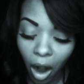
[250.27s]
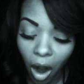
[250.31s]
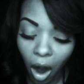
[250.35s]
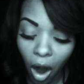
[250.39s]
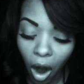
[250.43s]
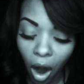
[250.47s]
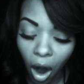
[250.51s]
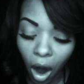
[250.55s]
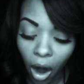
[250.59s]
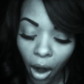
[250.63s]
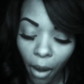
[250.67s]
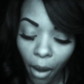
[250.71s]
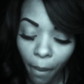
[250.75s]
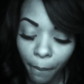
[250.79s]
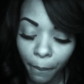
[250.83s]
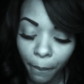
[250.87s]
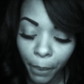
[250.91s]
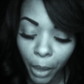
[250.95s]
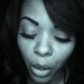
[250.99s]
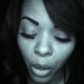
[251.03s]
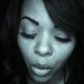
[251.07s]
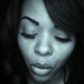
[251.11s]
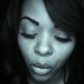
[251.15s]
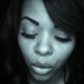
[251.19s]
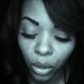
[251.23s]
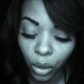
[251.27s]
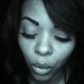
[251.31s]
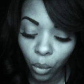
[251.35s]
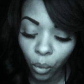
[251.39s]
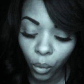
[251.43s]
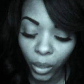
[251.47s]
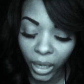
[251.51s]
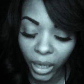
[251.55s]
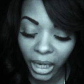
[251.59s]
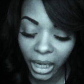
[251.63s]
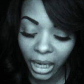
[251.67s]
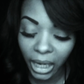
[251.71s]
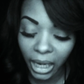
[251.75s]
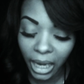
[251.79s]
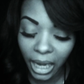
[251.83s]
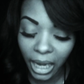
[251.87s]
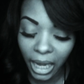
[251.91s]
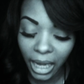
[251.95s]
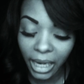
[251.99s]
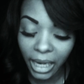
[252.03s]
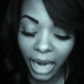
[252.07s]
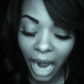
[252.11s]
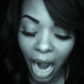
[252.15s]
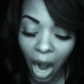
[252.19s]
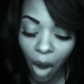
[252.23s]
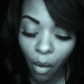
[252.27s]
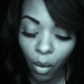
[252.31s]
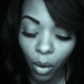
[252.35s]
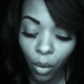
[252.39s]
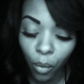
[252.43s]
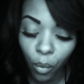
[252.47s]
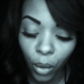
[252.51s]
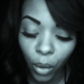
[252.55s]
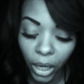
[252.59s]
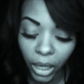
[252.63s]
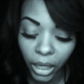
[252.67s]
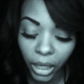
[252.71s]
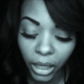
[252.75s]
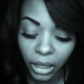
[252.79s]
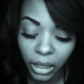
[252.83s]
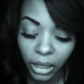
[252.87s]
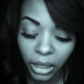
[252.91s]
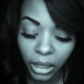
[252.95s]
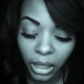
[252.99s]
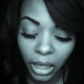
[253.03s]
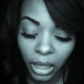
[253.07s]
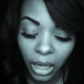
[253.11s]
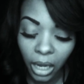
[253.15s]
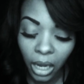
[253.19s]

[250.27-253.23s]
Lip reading: are both we and our words,